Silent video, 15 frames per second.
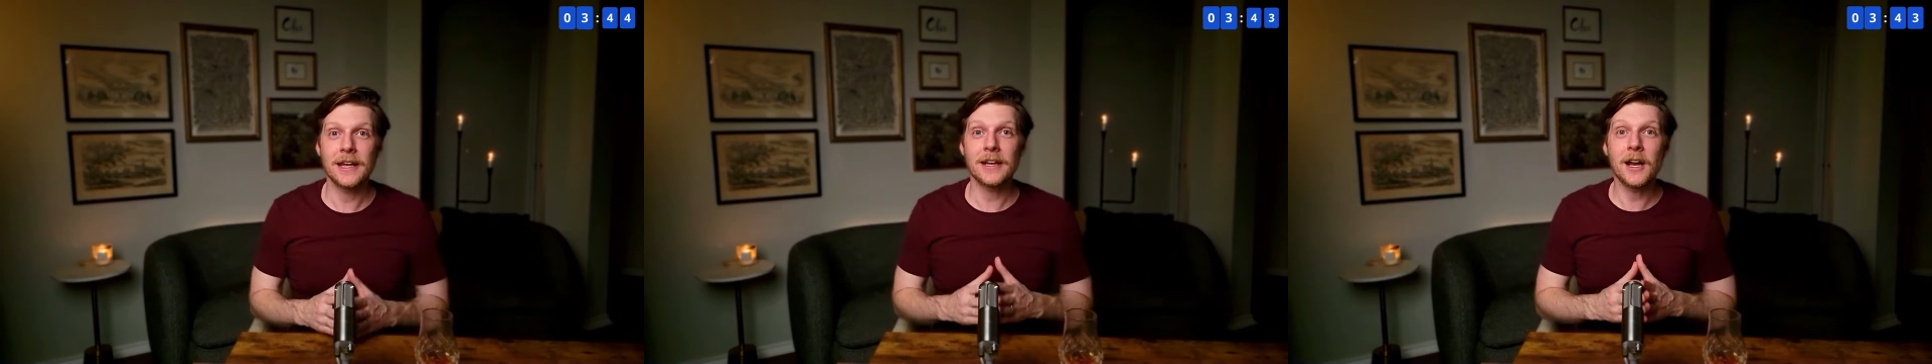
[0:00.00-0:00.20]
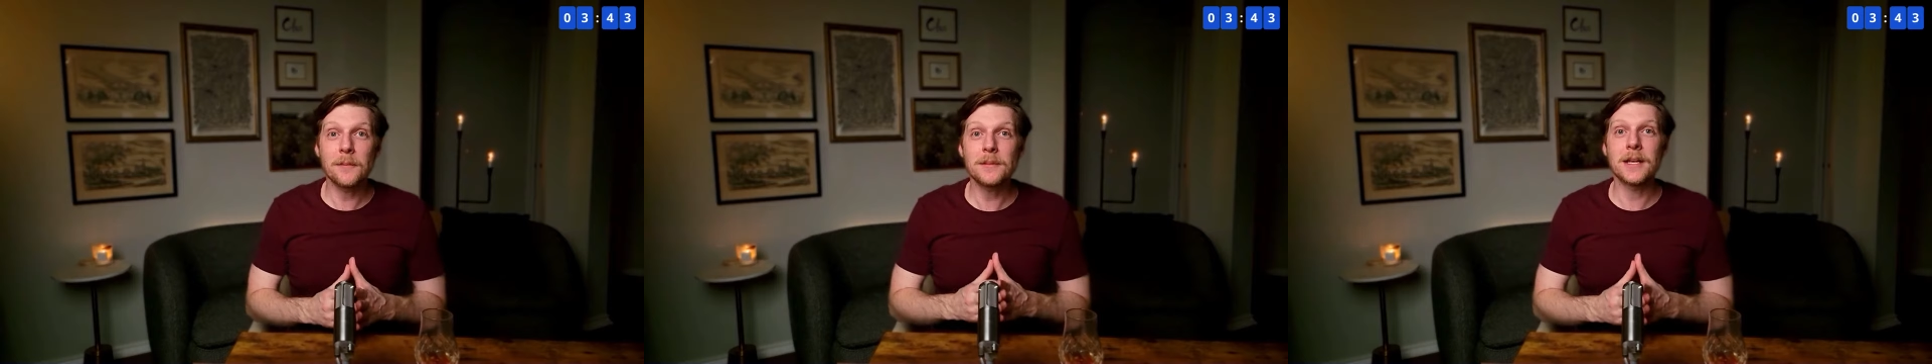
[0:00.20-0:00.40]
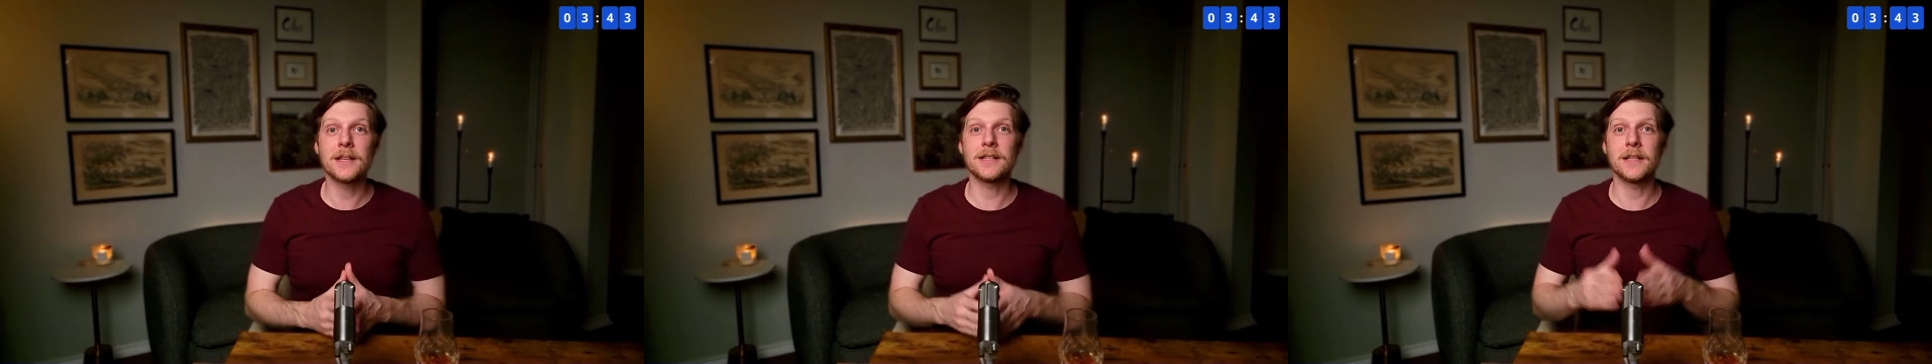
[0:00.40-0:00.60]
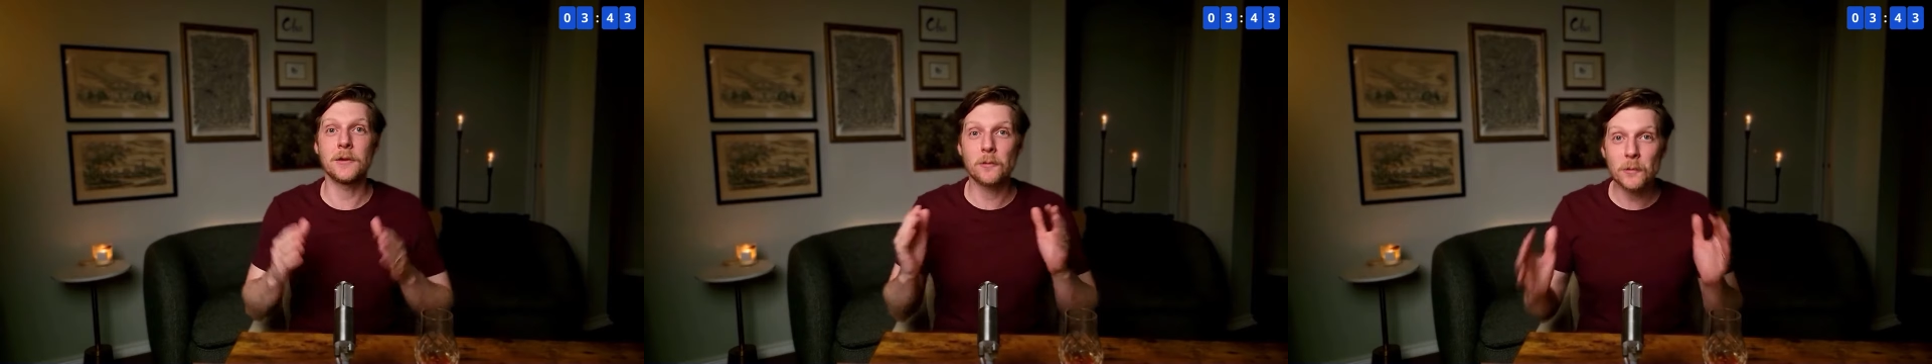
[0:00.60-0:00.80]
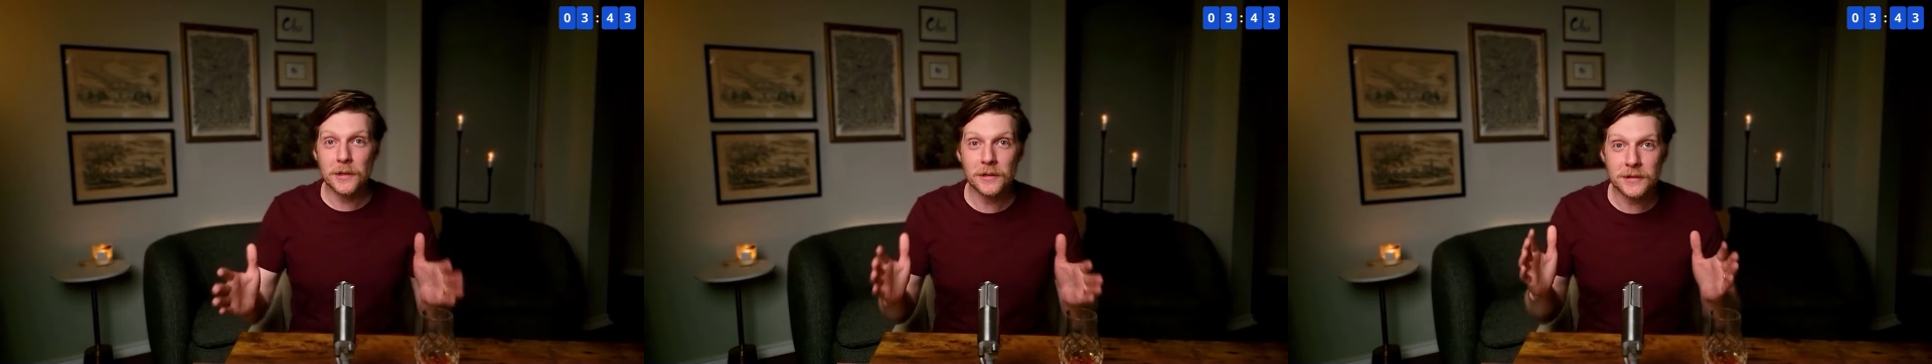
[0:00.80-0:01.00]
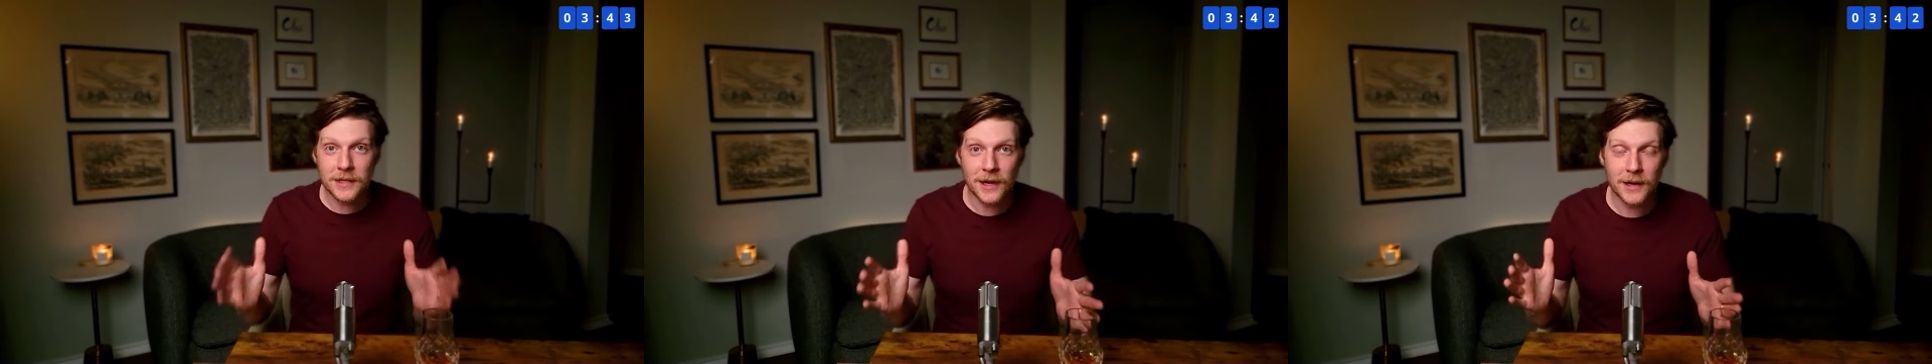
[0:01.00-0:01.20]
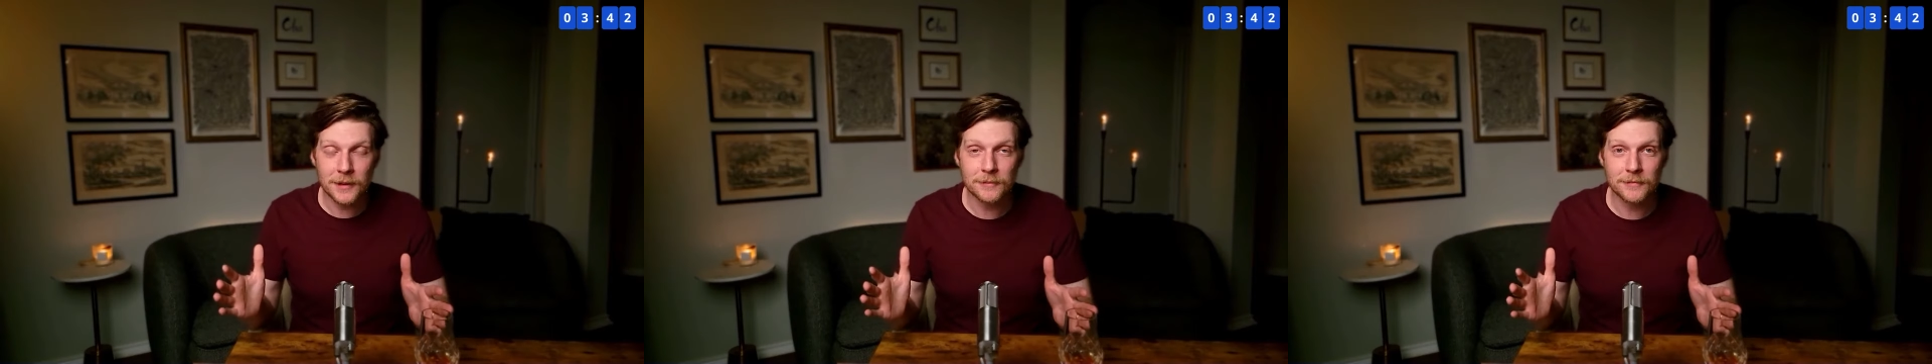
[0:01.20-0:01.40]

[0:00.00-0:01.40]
that updates in real time.